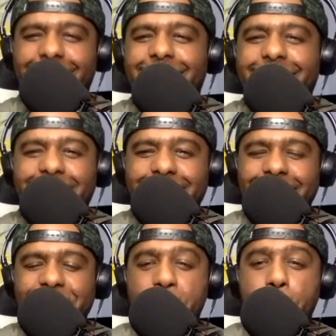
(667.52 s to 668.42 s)

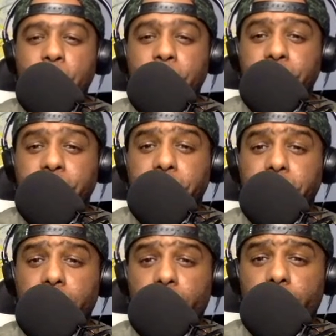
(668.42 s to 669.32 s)

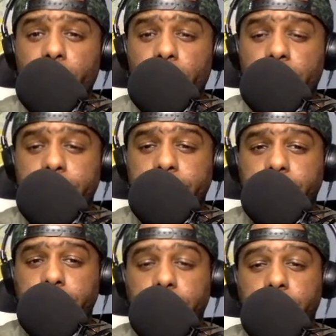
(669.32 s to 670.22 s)

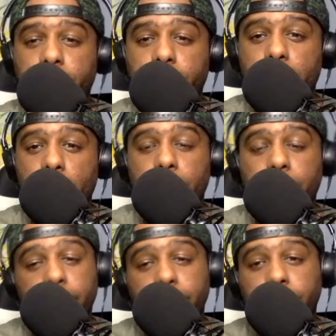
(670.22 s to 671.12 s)

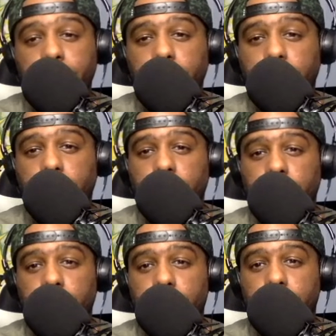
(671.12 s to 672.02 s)

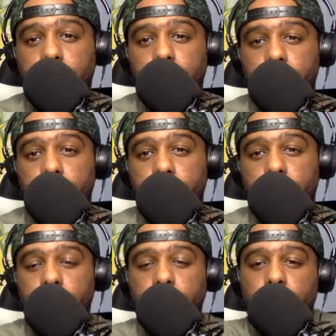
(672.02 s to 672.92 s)

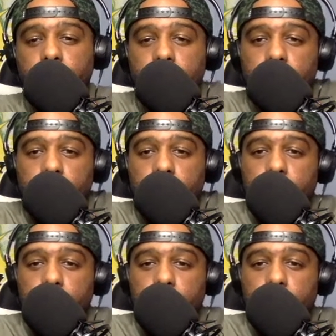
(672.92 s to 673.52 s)
This person isn't speaking.